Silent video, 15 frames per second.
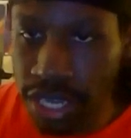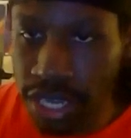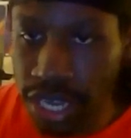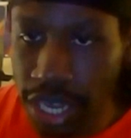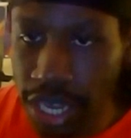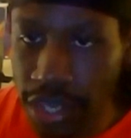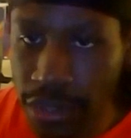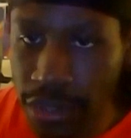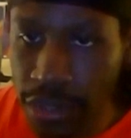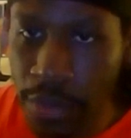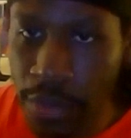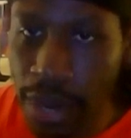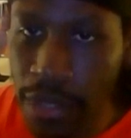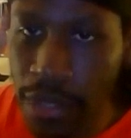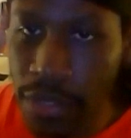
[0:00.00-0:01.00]
cannot use our
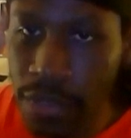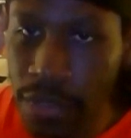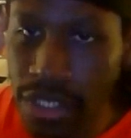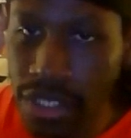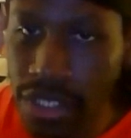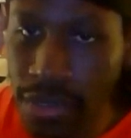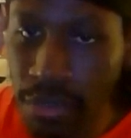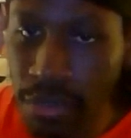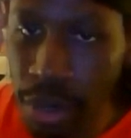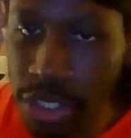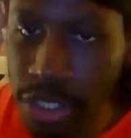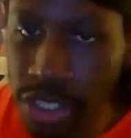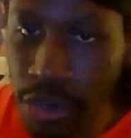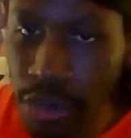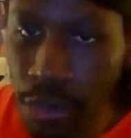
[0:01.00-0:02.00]
powers when
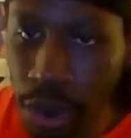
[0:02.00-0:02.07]
submerged in